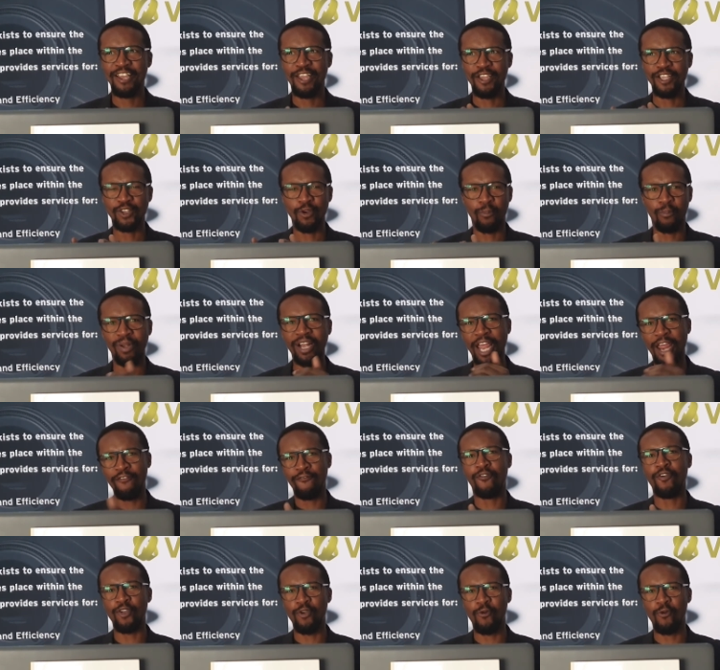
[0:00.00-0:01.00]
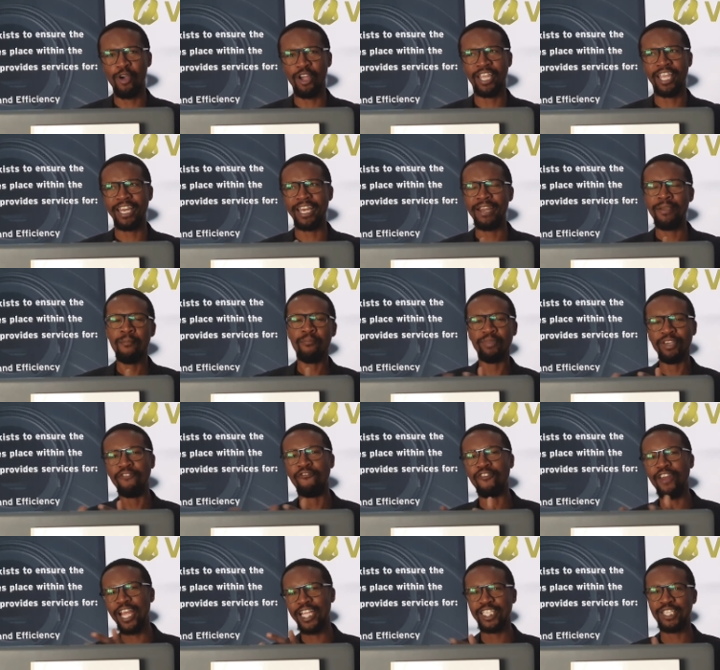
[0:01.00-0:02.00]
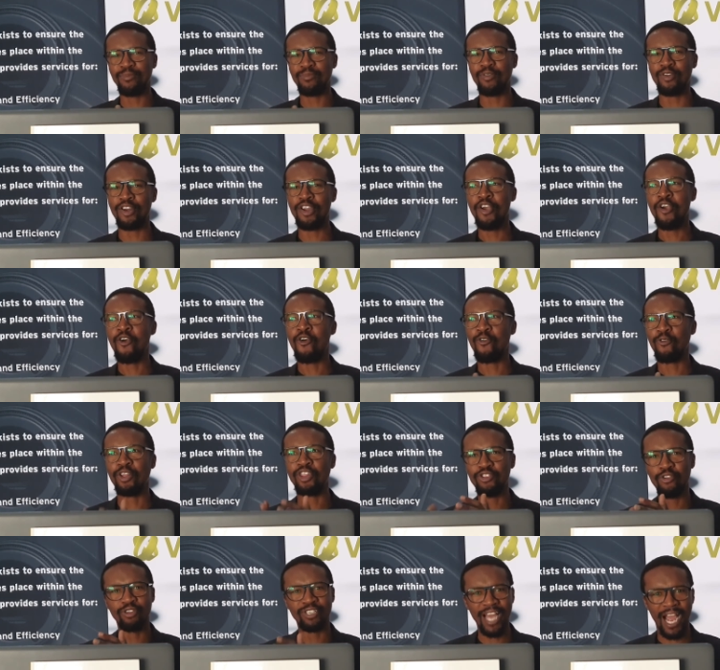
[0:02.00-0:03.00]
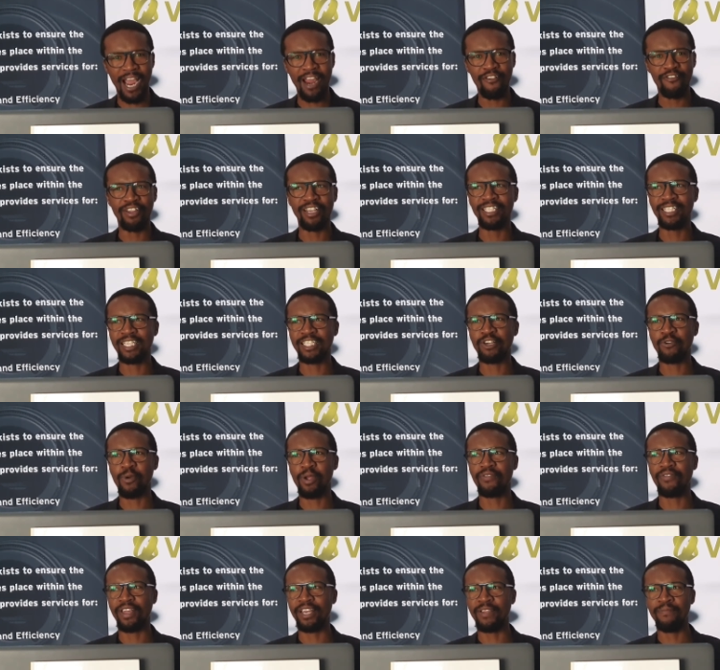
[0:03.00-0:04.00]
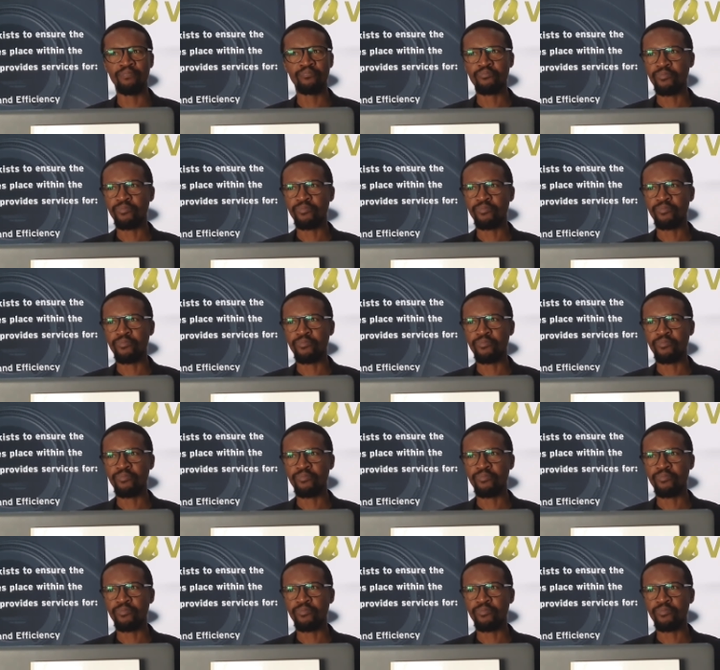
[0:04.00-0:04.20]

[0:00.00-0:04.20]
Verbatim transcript: So plan for your walk-in. Be flexible with your diary in such a way that